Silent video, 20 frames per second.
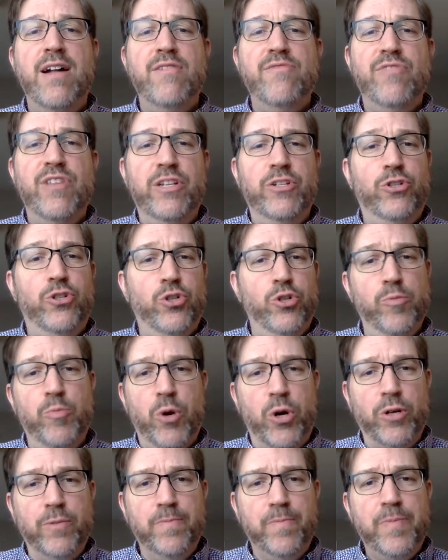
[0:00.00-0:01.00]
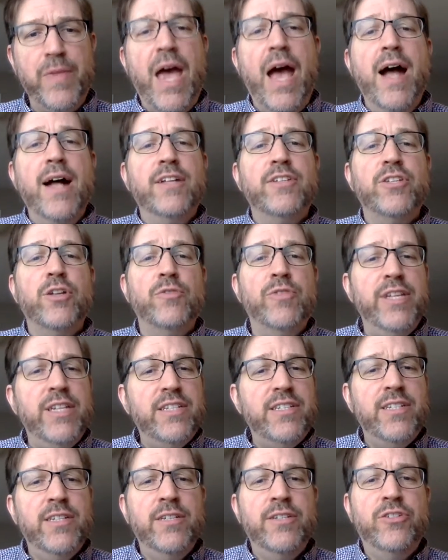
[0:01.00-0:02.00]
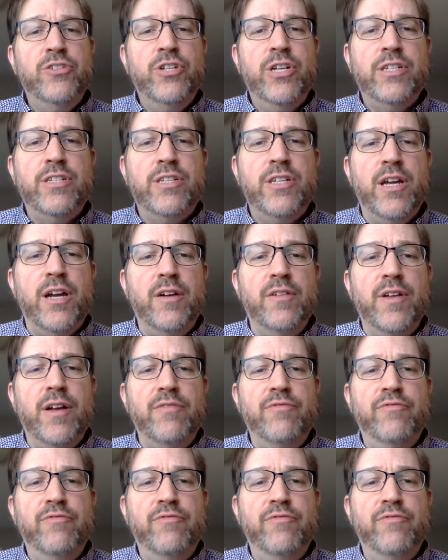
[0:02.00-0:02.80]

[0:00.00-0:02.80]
than Schubert. So this is just a